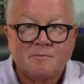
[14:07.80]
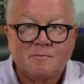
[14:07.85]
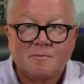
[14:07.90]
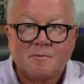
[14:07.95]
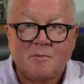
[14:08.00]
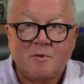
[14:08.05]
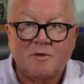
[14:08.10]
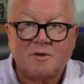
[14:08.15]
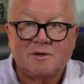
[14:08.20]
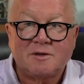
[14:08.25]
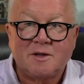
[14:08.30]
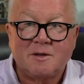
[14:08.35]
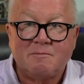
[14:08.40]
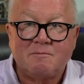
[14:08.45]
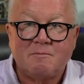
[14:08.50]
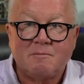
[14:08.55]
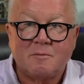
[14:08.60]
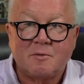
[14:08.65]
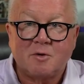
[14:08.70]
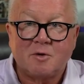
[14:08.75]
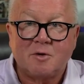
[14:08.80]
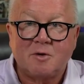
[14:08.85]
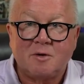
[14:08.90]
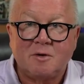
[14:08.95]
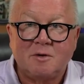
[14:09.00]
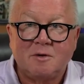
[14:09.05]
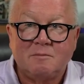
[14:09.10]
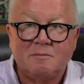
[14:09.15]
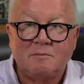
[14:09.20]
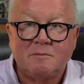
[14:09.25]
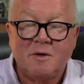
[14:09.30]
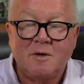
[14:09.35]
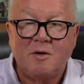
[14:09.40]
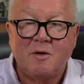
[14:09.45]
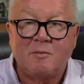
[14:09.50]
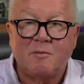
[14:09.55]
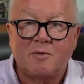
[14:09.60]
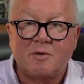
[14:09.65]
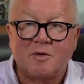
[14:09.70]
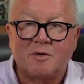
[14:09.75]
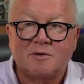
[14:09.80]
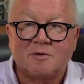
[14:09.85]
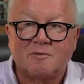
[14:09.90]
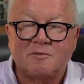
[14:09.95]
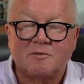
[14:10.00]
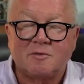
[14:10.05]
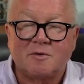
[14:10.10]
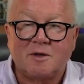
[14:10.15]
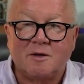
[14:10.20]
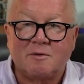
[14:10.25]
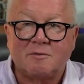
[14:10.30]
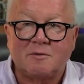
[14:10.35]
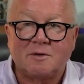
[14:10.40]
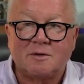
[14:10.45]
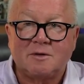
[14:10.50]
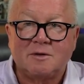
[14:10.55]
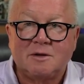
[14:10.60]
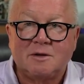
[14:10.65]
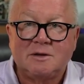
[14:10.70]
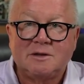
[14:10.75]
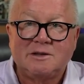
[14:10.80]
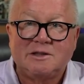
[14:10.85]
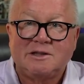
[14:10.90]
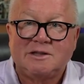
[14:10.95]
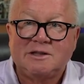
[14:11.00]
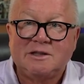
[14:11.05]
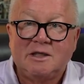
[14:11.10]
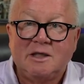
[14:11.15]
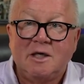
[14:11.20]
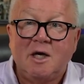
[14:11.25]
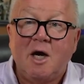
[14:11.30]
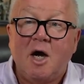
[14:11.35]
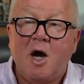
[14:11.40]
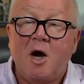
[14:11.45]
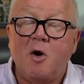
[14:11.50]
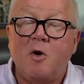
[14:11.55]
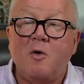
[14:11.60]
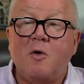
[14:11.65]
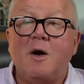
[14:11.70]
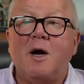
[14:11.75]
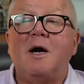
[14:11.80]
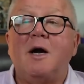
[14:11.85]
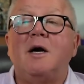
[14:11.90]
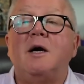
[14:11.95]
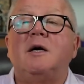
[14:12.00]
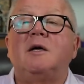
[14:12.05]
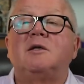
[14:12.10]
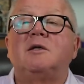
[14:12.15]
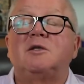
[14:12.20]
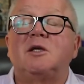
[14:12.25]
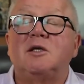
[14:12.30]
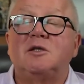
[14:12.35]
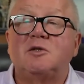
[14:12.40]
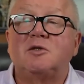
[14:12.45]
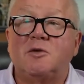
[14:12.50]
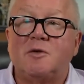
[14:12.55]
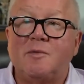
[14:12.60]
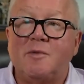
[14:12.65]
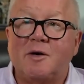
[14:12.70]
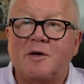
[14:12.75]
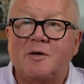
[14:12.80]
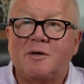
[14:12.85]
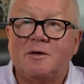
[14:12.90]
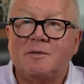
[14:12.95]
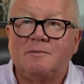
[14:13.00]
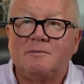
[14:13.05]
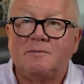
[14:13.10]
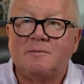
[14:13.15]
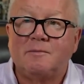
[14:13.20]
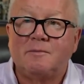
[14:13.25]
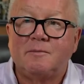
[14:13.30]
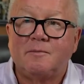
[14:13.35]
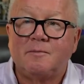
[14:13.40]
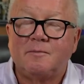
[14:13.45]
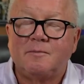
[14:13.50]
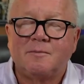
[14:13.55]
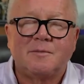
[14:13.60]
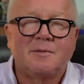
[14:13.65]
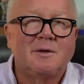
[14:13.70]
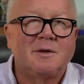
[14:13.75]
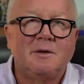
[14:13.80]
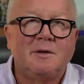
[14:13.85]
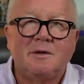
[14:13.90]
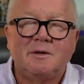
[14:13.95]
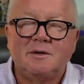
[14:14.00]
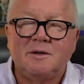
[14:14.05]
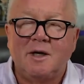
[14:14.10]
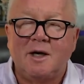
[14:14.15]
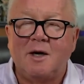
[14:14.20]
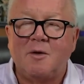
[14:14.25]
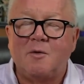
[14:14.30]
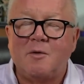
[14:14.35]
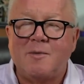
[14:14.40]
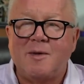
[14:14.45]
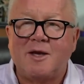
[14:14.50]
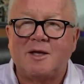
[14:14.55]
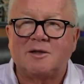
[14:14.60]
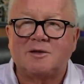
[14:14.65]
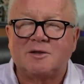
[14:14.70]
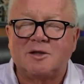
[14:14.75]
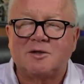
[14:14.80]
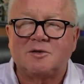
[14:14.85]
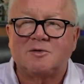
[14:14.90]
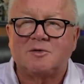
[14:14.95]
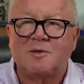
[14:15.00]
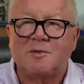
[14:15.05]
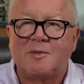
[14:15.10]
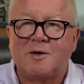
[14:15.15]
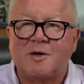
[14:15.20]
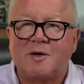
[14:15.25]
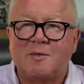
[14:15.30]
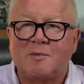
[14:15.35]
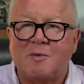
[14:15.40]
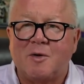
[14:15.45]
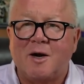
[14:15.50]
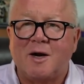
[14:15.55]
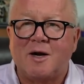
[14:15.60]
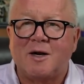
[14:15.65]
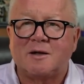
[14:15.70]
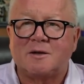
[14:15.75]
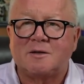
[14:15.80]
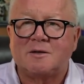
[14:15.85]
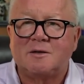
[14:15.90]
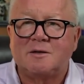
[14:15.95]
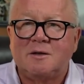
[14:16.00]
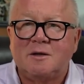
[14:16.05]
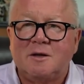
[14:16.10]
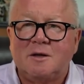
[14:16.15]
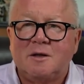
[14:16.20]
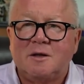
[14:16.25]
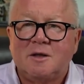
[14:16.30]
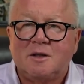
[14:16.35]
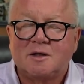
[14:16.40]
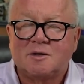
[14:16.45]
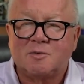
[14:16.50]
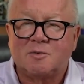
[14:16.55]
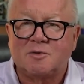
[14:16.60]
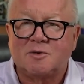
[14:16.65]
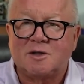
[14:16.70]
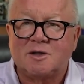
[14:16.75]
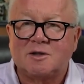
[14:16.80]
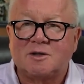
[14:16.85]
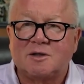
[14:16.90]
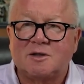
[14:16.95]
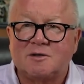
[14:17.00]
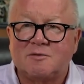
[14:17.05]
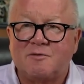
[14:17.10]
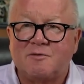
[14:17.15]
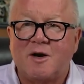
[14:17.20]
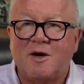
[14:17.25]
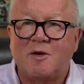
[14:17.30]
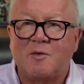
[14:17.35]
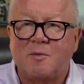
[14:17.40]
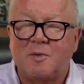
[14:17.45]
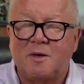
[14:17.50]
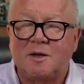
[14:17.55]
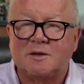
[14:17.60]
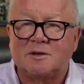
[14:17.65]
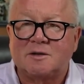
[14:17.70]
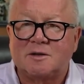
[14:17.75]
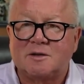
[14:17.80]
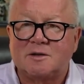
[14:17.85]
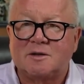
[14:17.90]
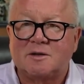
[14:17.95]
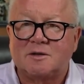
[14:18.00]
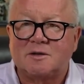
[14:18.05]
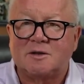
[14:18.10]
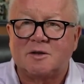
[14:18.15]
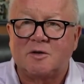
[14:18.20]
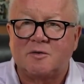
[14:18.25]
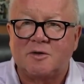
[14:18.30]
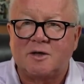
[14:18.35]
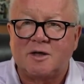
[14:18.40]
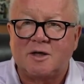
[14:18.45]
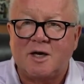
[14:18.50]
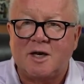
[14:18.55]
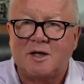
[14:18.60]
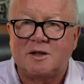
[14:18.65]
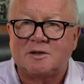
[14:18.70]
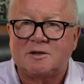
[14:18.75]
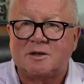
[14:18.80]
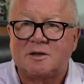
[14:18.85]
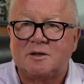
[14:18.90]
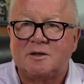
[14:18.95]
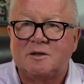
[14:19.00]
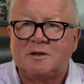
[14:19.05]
want to say myrtle. No, myrtle's for thyroid. Oh, chastetree berry. Mm. We make a chastetree berry product. It's Progestins Phyto Plus. It's sold in Asia